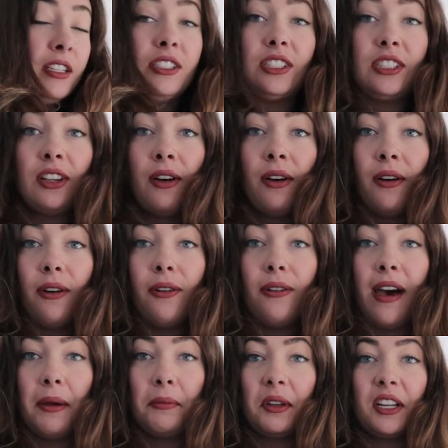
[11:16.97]
So
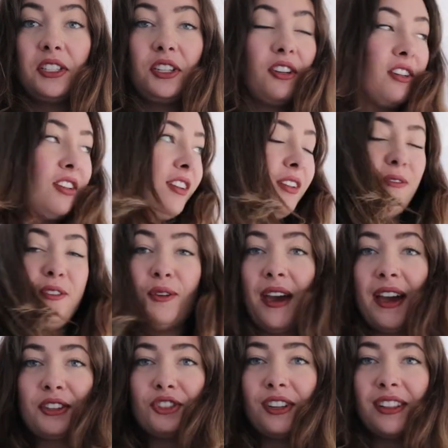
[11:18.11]
I'm gonna turn on a few
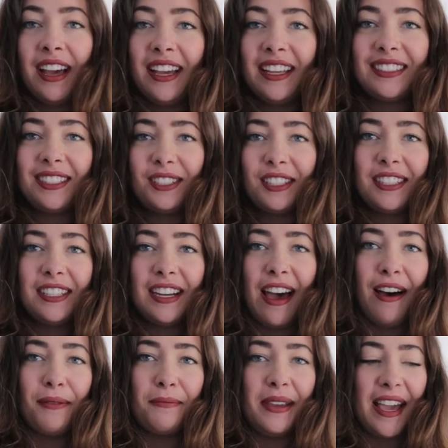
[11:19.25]
extra lights just to
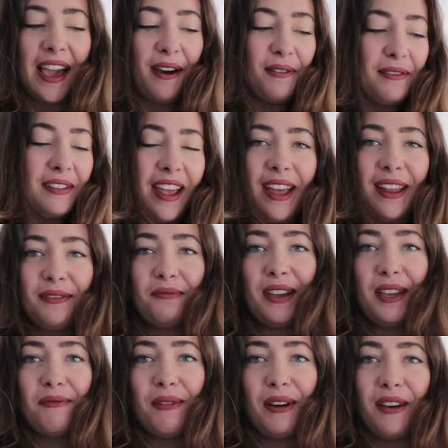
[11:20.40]
help me out, and
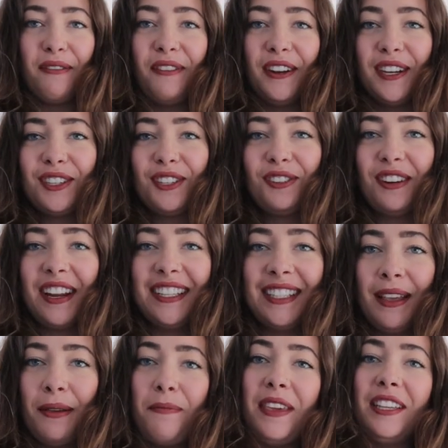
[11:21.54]
we will finish
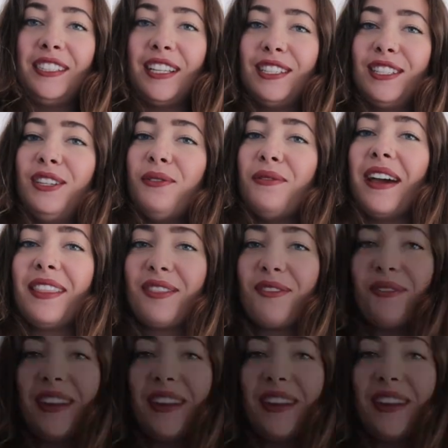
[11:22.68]
tracing pieces 2 and